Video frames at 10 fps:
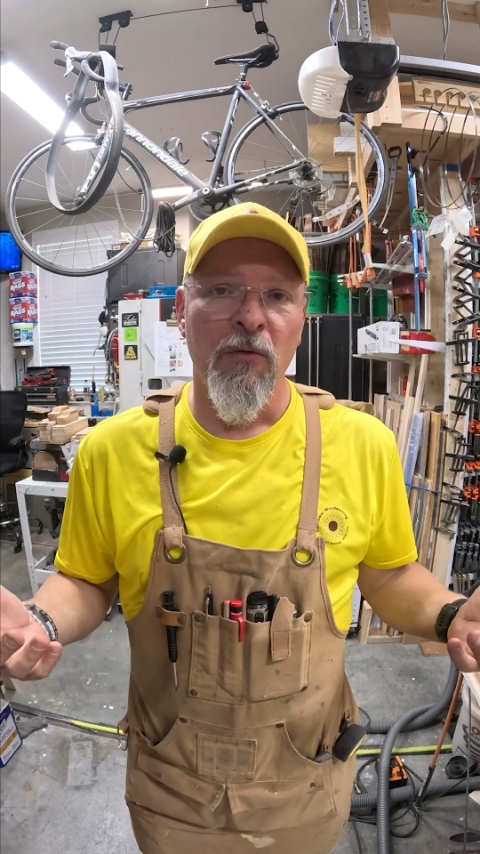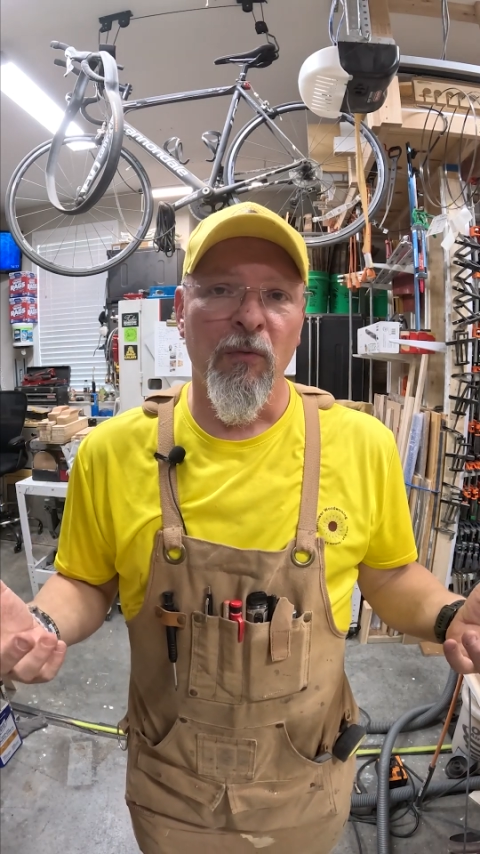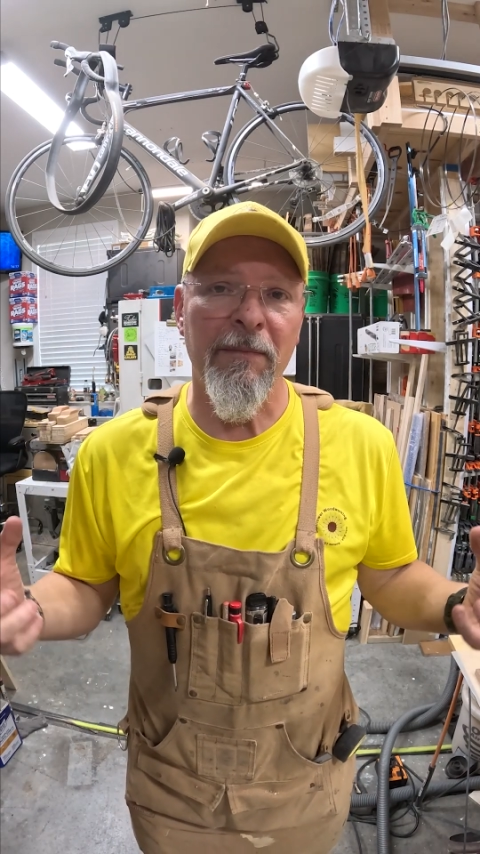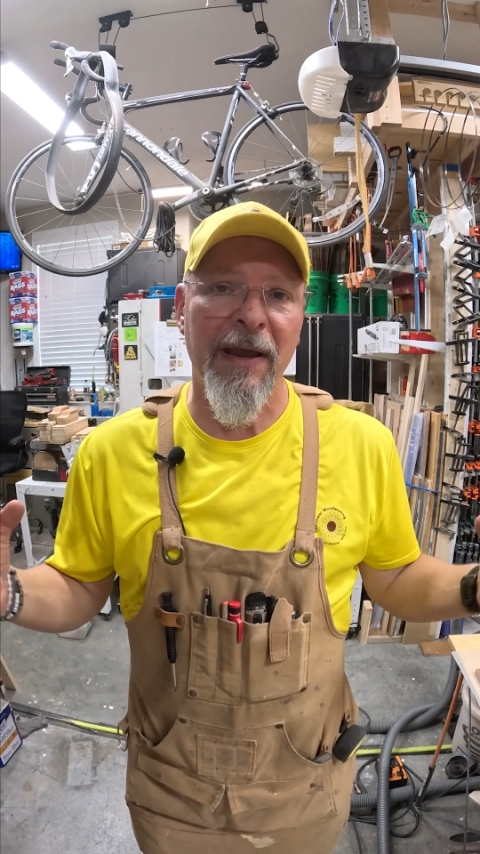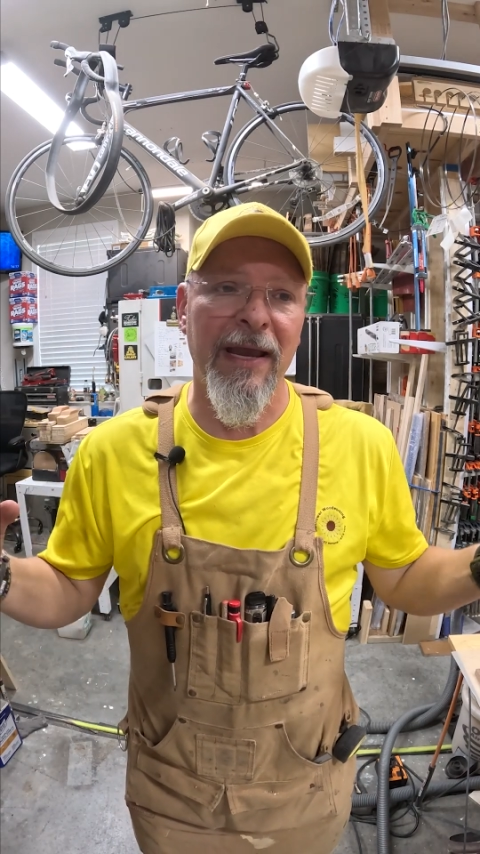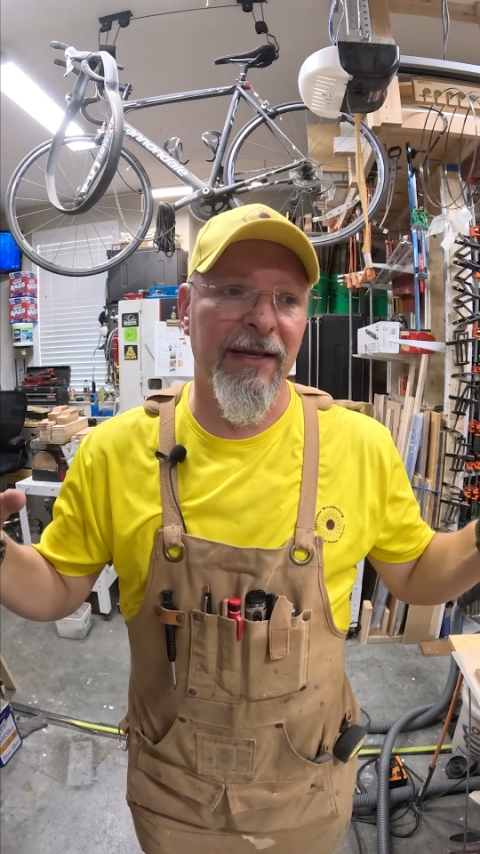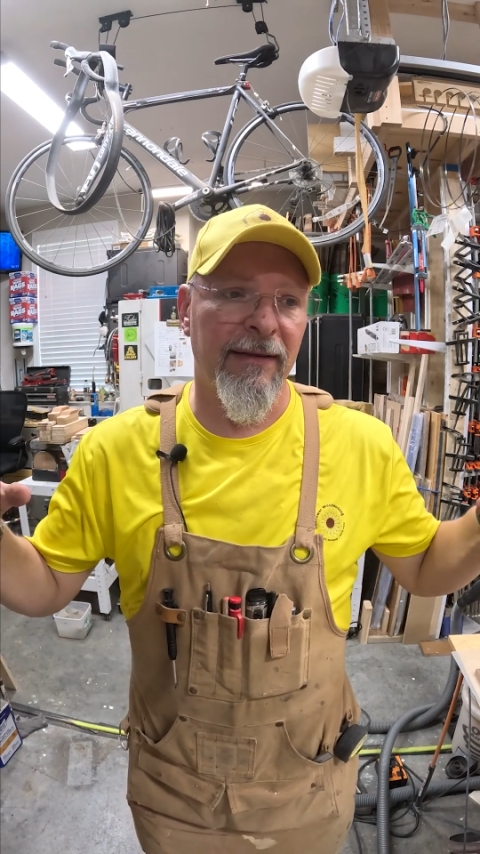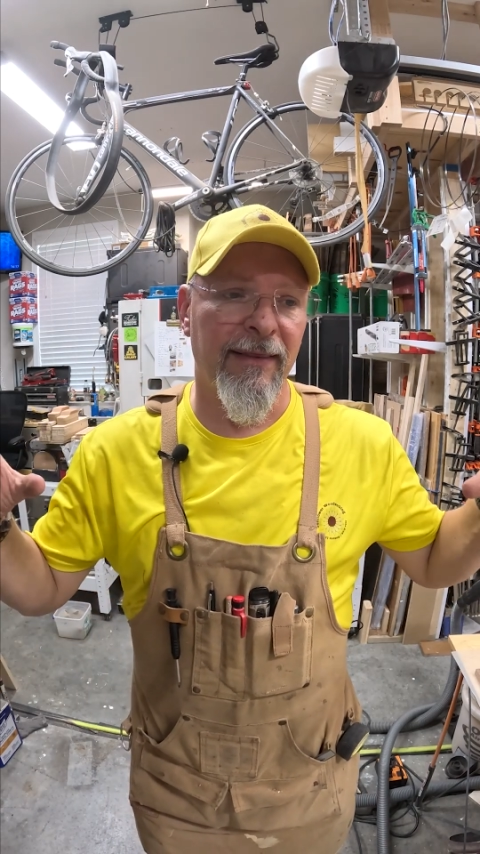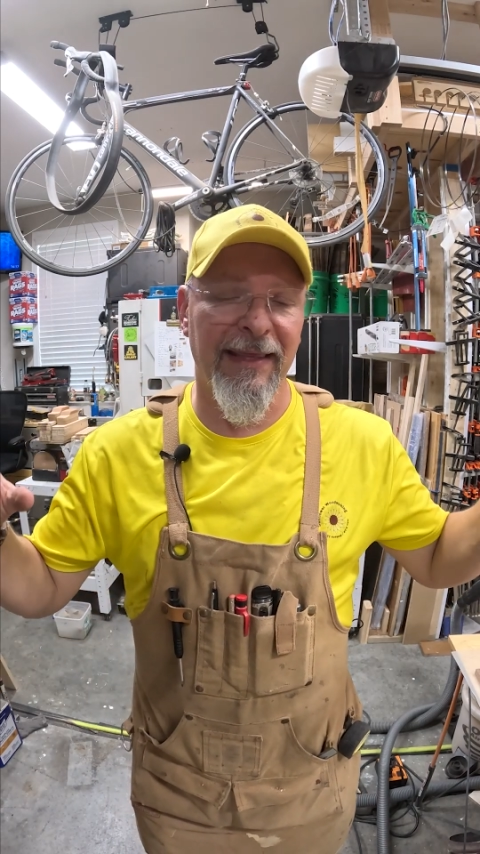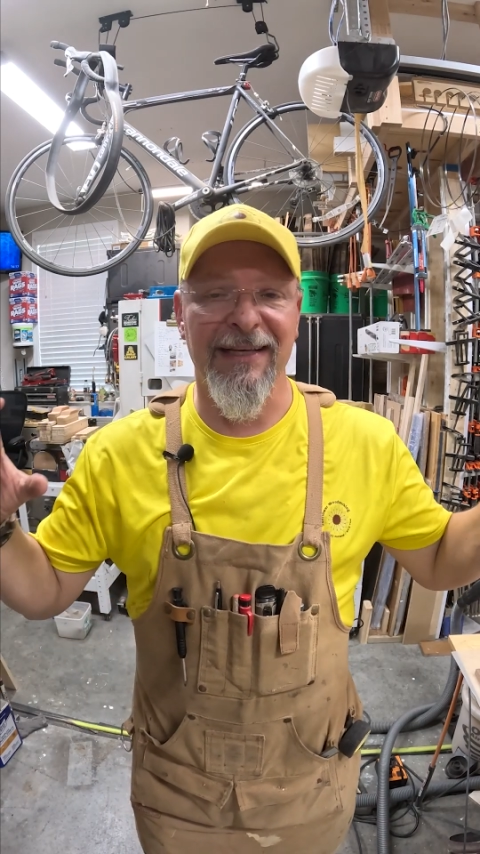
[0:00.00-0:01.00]
we make
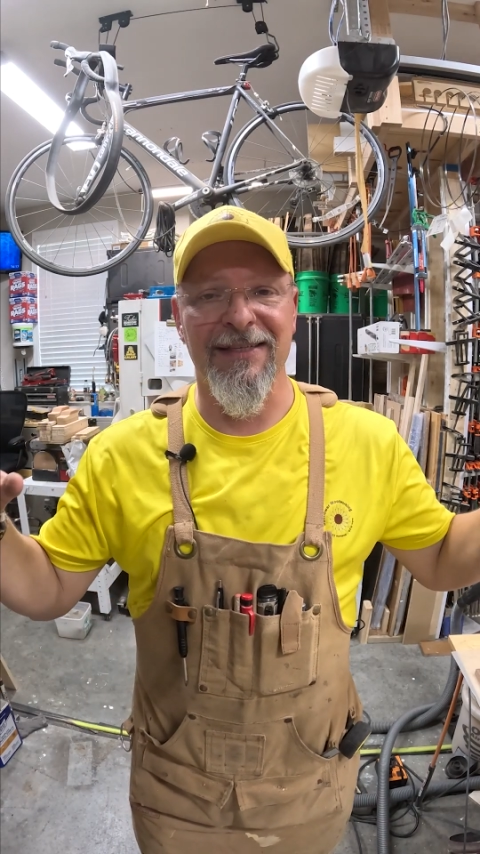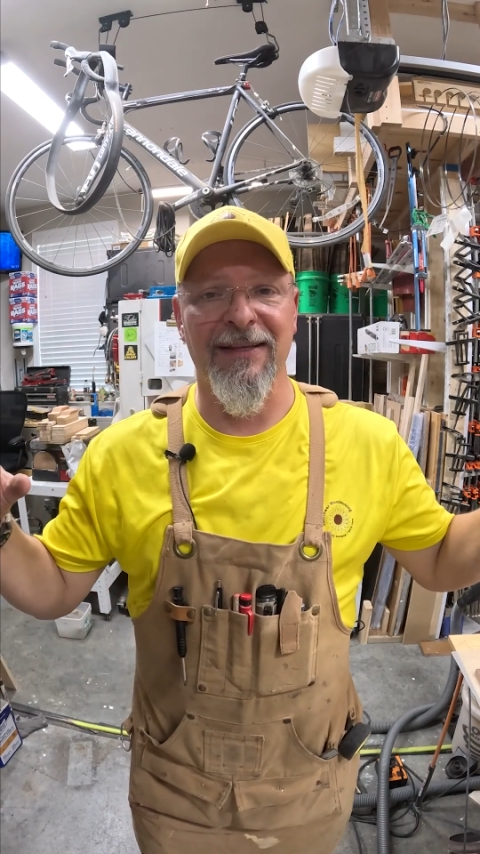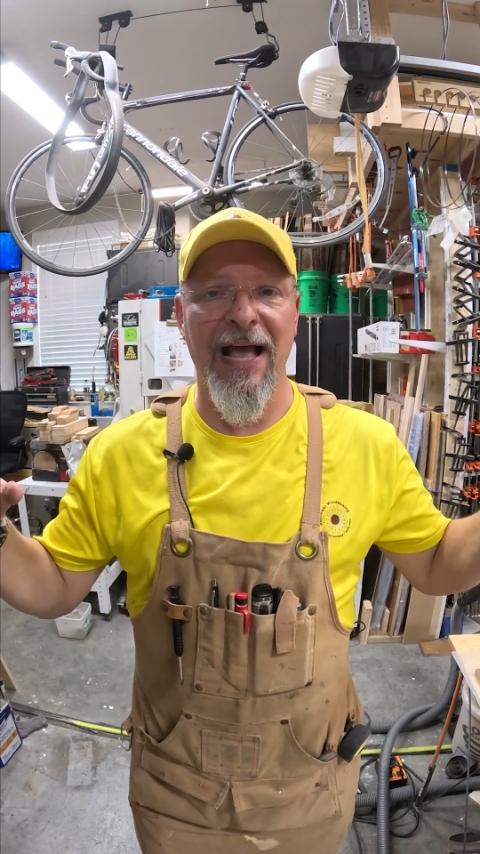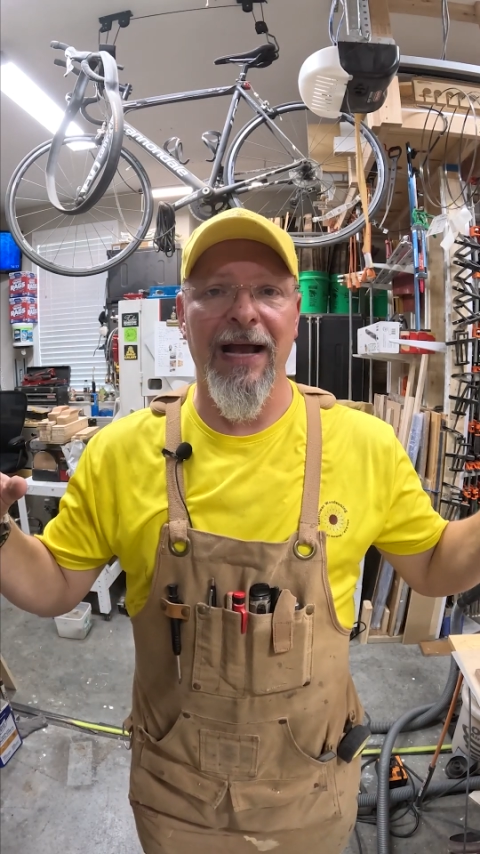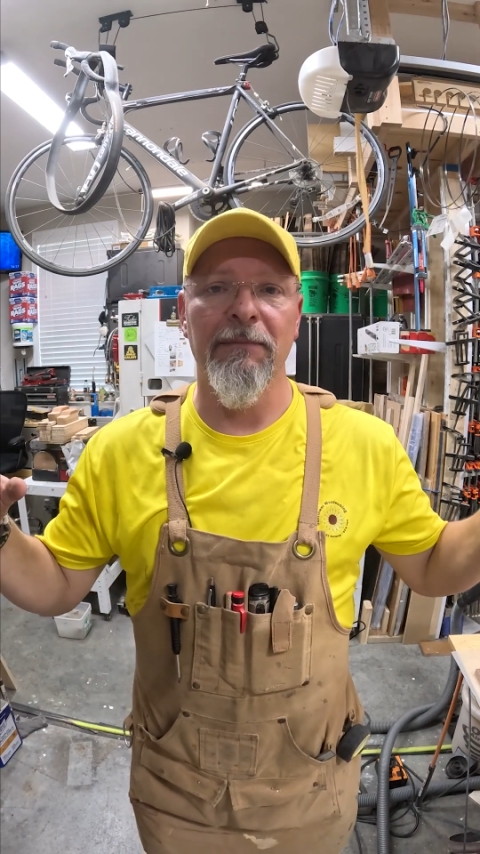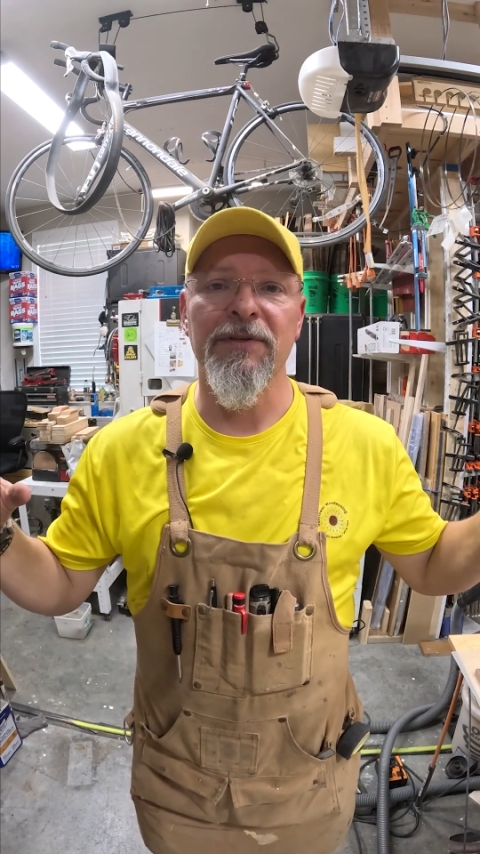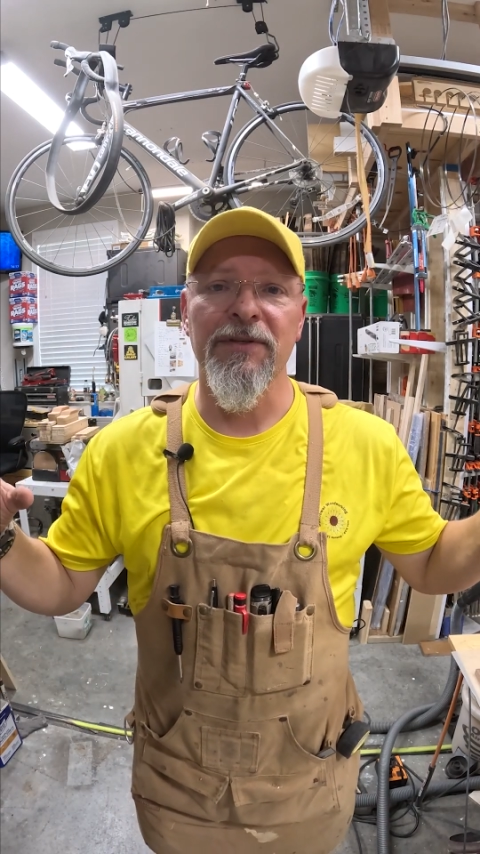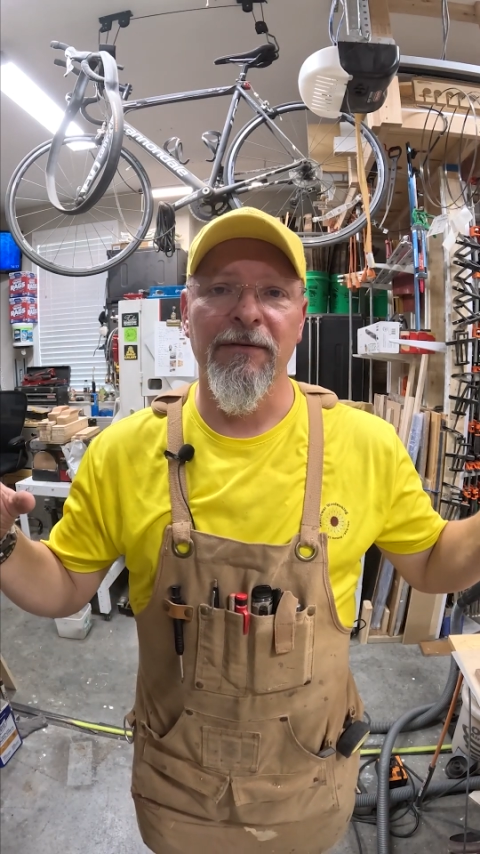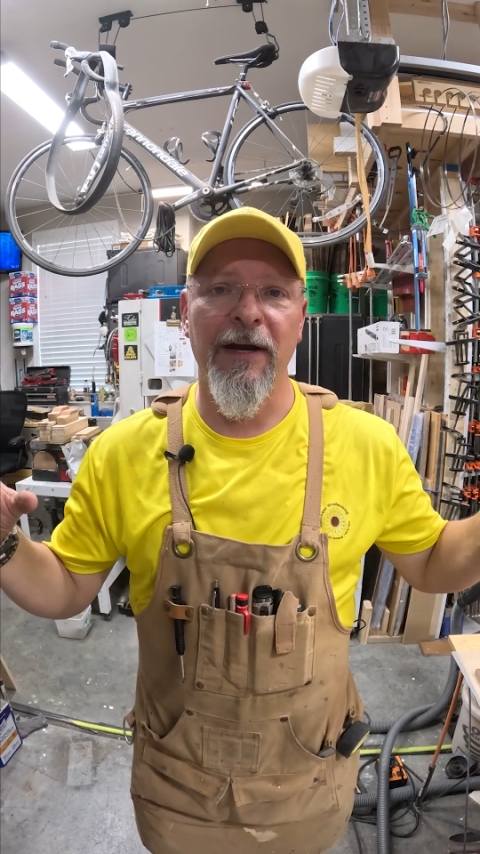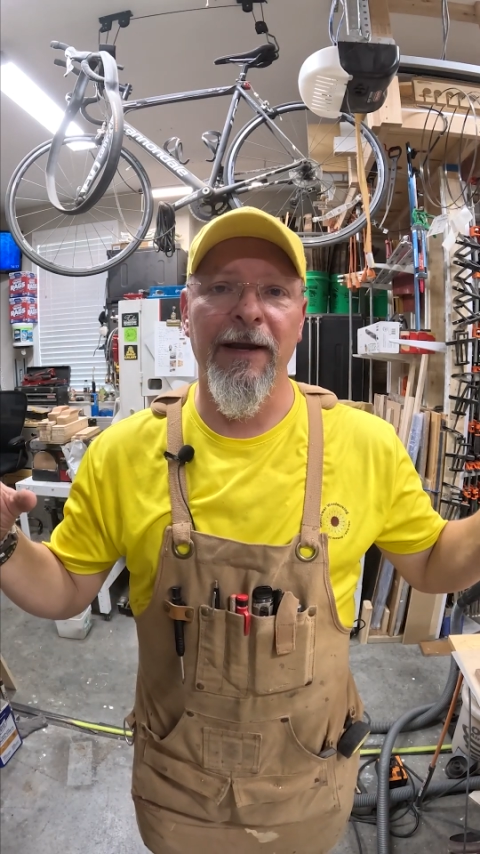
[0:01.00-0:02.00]
thick
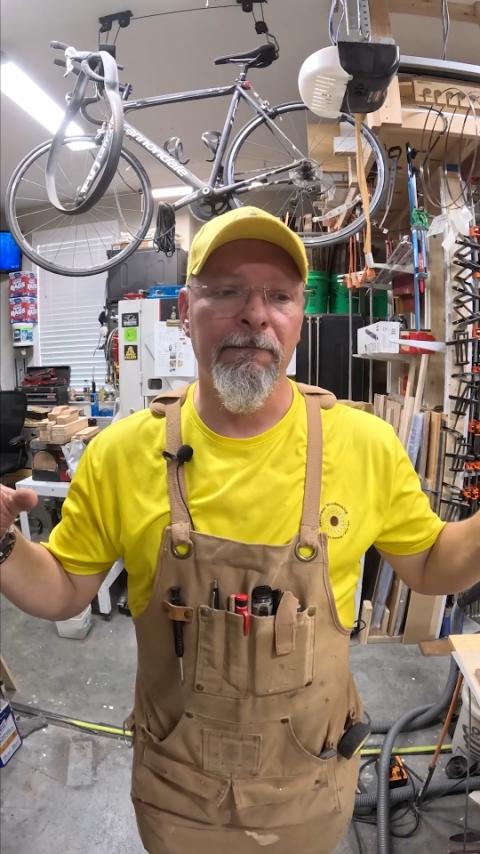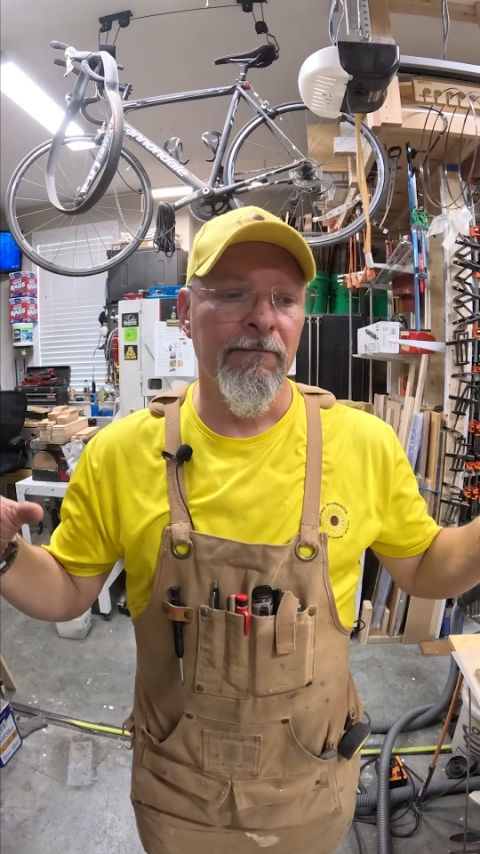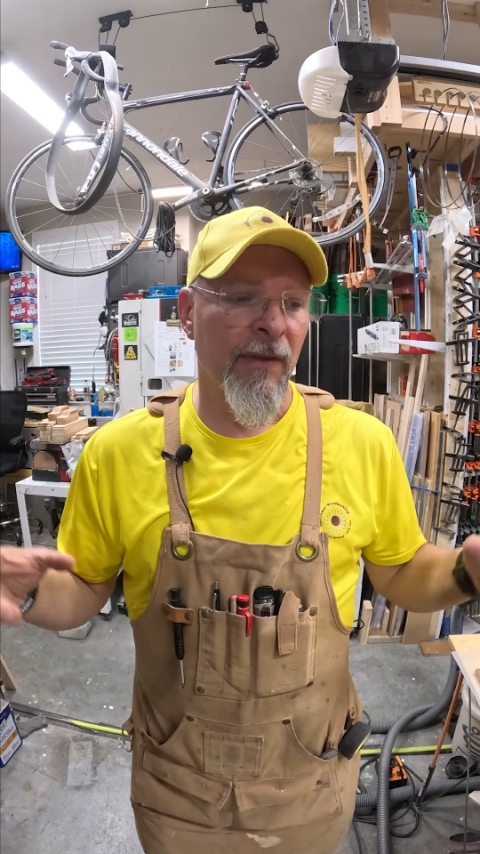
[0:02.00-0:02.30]
slabs, right?